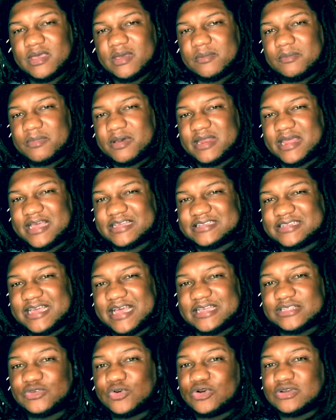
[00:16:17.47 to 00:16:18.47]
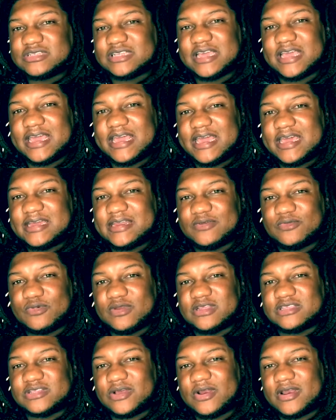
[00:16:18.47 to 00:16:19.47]
But as it got towards the end, it really
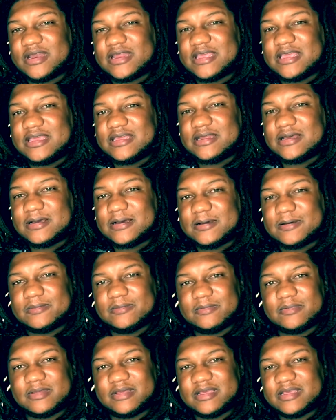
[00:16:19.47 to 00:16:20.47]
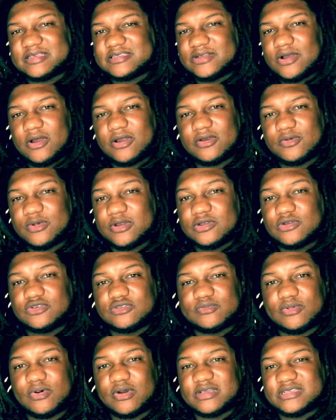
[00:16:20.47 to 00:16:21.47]
started to heat up. It started to really lose
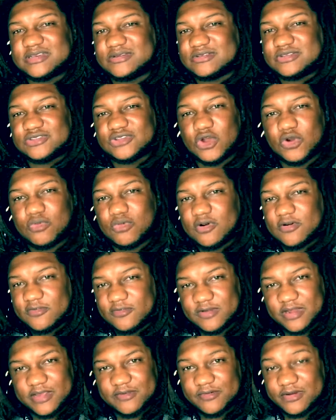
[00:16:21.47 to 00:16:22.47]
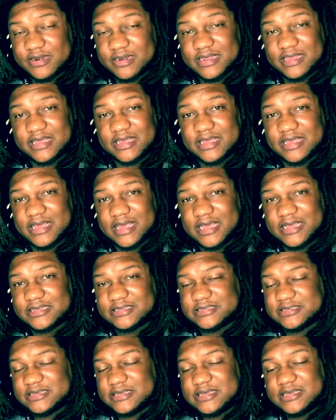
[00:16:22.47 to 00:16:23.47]
points. There was no more flavor at the end,
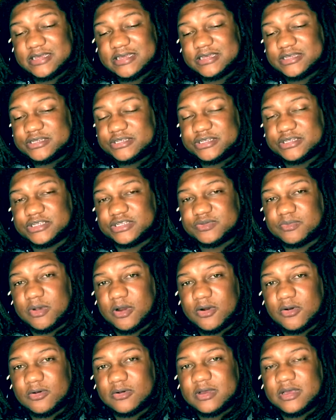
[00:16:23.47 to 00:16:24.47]
guys. Just smoke.